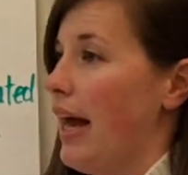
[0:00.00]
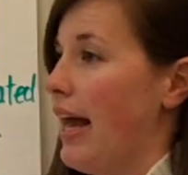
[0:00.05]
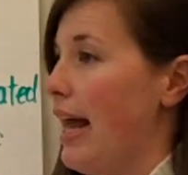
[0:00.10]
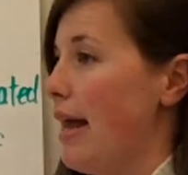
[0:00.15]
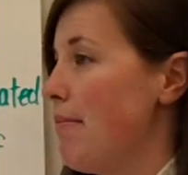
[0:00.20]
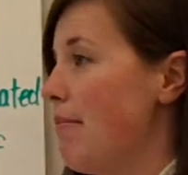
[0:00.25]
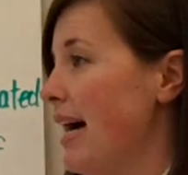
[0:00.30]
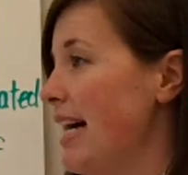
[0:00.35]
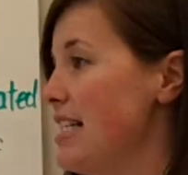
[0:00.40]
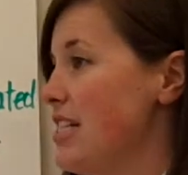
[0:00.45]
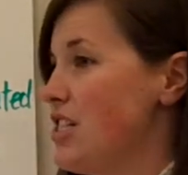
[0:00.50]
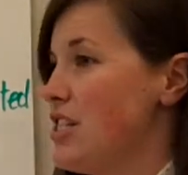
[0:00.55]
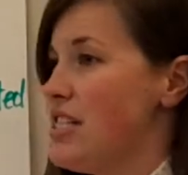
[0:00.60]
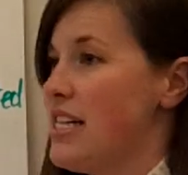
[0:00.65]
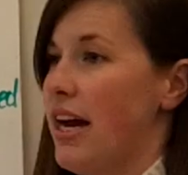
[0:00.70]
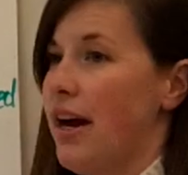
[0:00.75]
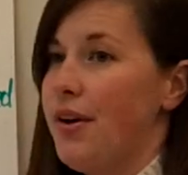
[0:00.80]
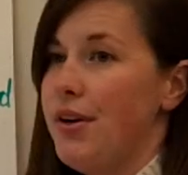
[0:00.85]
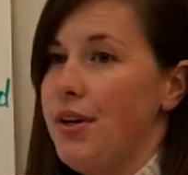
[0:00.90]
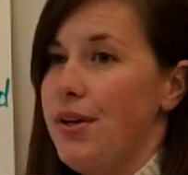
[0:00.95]
It might
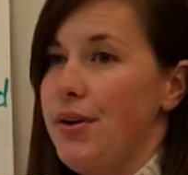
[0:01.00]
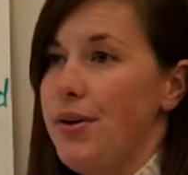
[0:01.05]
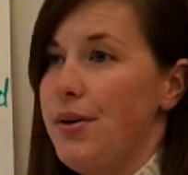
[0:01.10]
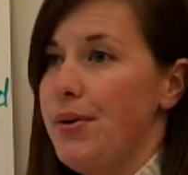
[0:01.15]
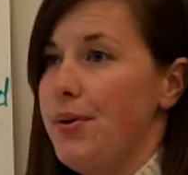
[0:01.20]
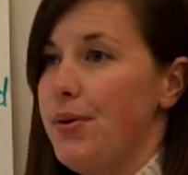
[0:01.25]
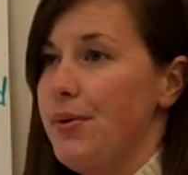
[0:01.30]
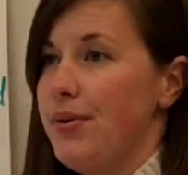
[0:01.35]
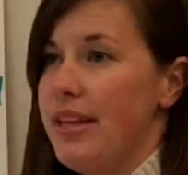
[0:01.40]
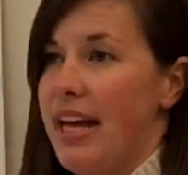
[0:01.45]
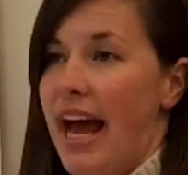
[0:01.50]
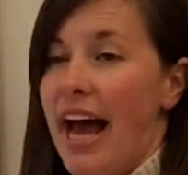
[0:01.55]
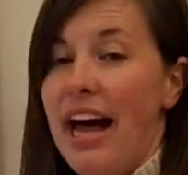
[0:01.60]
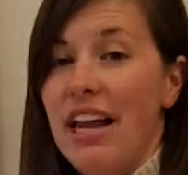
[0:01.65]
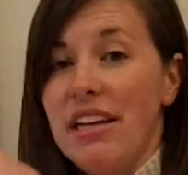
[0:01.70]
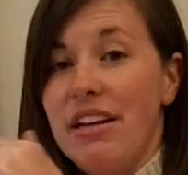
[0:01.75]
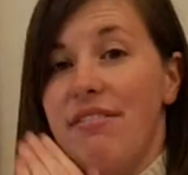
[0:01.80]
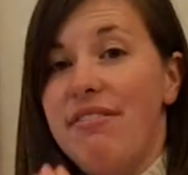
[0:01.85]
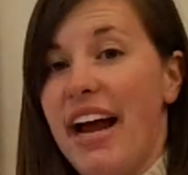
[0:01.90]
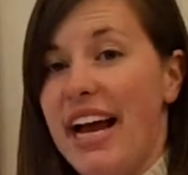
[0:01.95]
tell you the
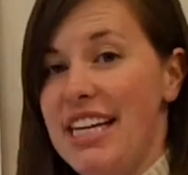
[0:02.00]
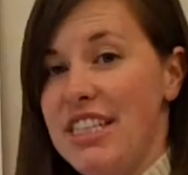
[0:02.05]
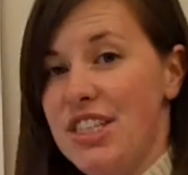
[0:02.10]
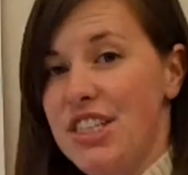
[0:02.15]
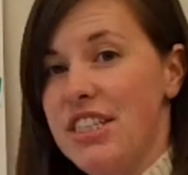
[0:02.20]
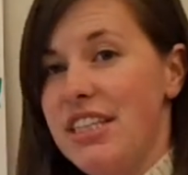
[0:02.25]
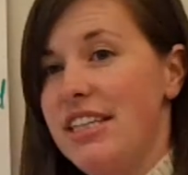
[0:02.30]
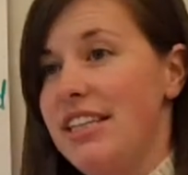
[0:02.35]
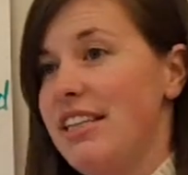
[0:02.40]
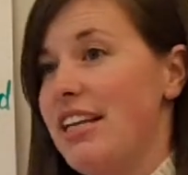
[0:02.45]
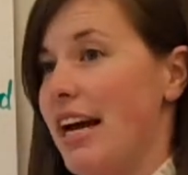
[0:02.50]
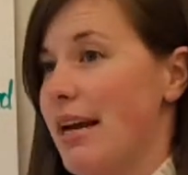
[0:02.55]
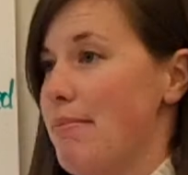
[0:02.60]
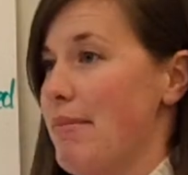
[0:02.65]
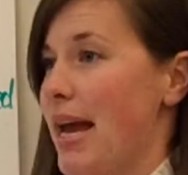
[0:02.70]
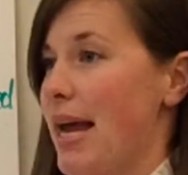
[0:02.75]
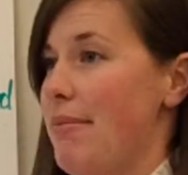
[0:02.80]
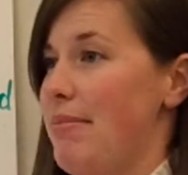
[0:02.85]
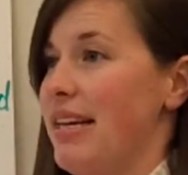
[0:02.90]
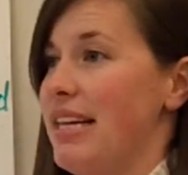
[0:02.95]
elevation, like
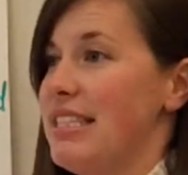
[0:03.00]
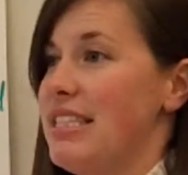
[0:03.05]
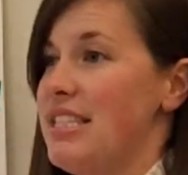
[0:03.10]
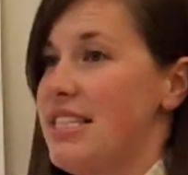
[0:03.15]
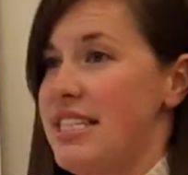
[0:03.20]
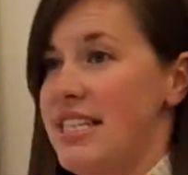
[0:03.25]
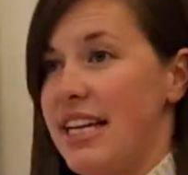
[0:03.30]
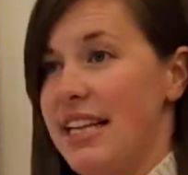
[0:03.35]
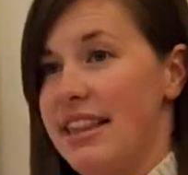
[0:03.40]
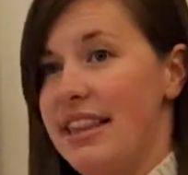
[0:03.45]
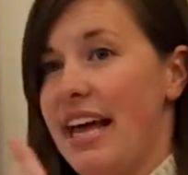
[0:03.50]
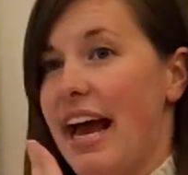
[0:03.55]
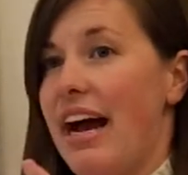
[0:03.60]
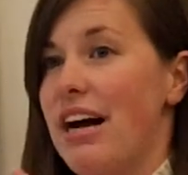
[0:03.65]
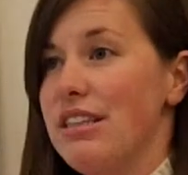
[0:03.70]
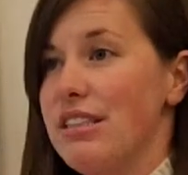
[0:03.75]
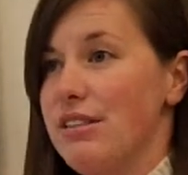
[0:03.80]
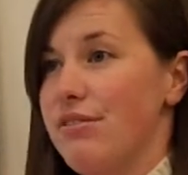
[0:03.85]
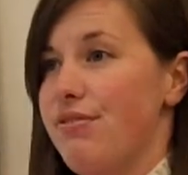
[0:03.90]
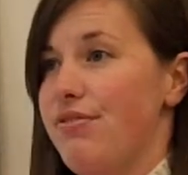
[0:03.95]
maybe it's
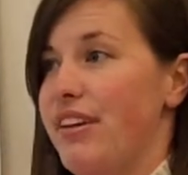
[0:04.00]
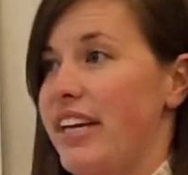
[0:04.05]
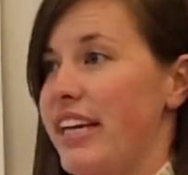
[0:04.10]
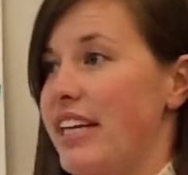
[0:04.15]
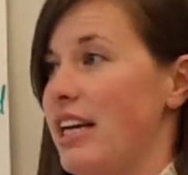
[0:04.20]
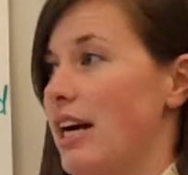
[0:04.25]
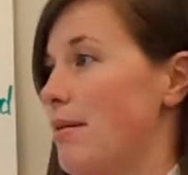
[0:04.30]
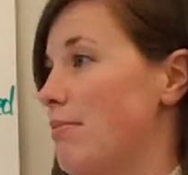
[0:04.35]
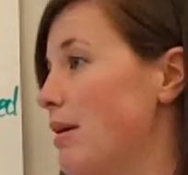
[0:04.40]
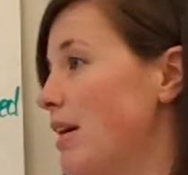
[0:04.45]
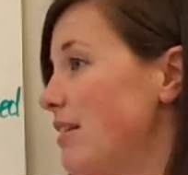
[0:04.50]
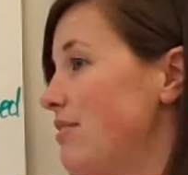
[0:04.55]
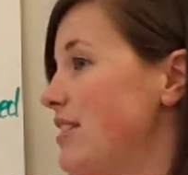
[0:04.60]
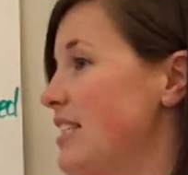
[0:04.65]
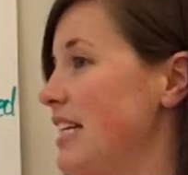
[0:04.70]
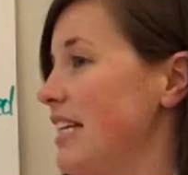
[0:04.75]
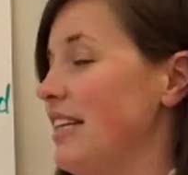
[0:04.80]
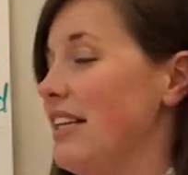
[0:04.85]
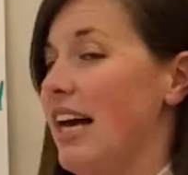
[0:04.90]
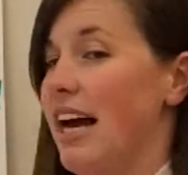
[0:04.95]
10,000 feet above
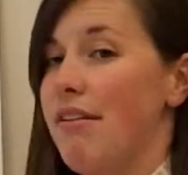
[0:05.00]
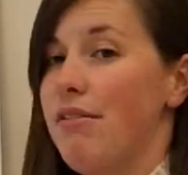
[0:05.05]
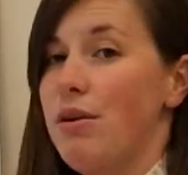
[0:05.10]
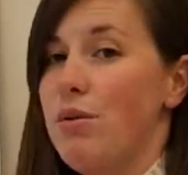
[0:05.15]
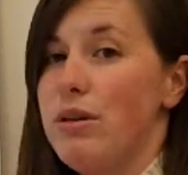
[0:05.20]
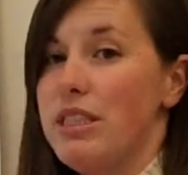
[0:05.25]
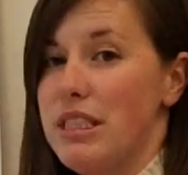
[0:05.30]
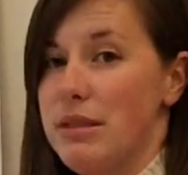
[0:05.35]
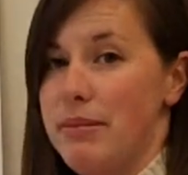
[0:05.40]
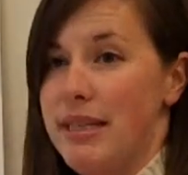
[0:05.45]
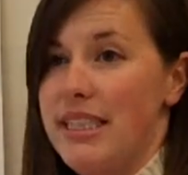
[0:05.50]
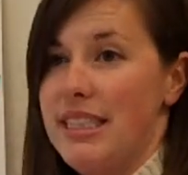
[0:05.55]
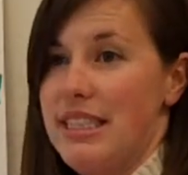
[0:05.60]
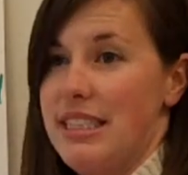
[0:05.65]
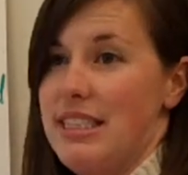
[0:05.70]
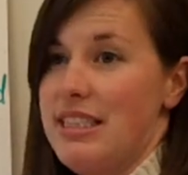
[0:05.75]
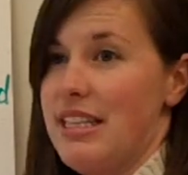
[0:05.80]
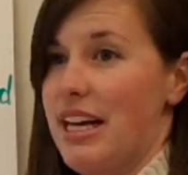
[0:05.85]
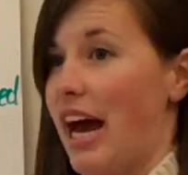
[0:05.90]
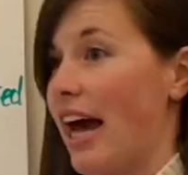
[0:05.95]
sea level, which means
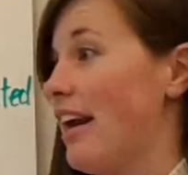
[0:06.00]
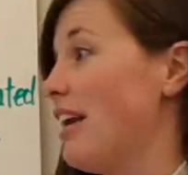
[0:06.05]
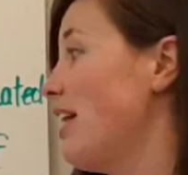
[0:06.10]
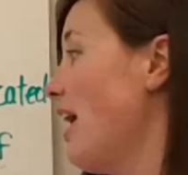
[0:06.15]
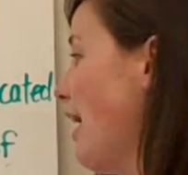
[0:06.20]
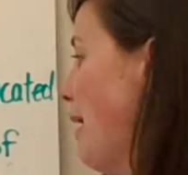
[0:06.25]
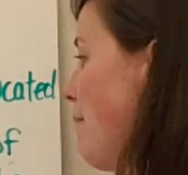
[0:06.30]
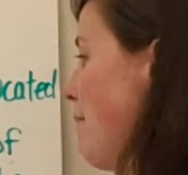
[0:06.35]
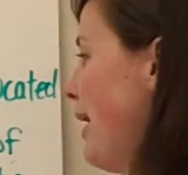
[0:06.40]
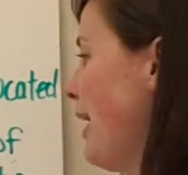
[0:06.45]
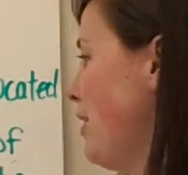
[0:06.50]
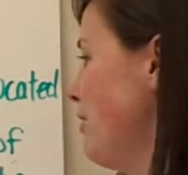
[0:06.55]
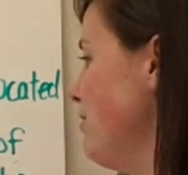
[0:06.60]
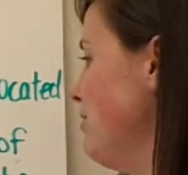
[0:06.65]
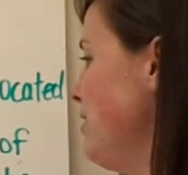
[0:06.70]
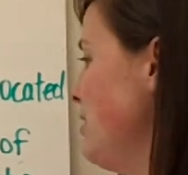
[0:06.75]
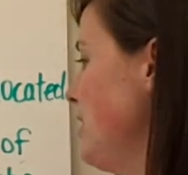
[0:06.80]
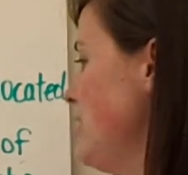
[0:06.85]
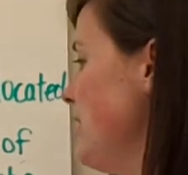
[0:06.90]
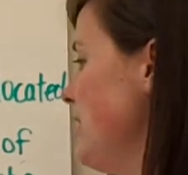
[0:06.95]
it's got a lot of
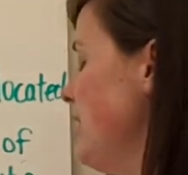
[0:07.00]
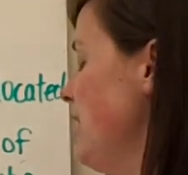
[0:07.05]
mountains.